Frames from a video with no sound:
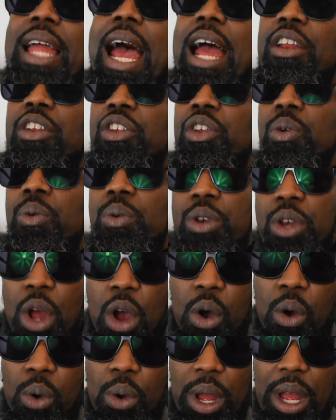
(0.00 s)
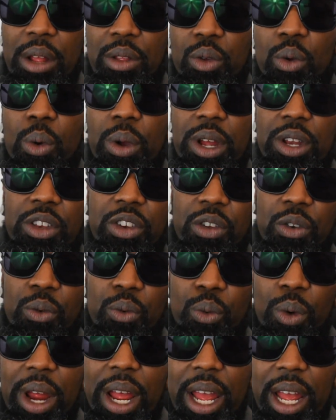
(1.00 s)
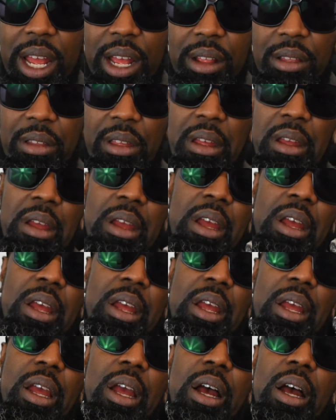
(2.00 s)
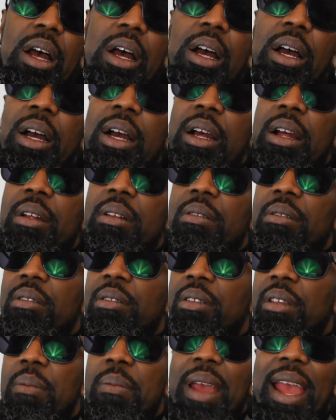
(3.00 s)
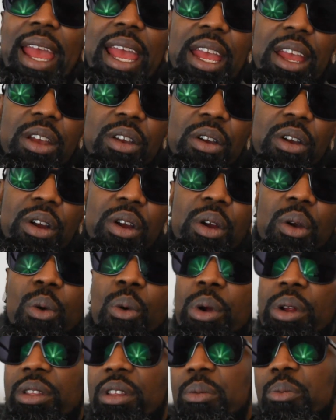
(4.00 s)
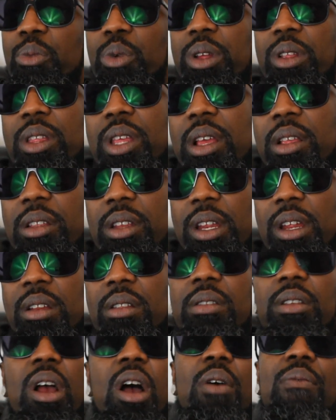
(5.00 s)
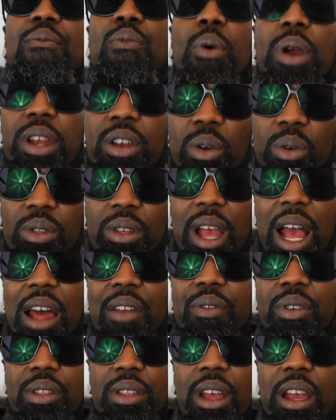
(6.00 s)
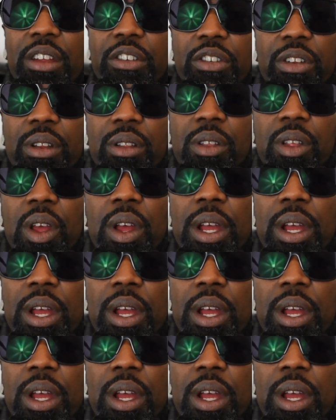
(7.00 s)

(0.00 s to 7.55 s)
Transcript: that is going to raise some anger or some resistance, avoid those conversations.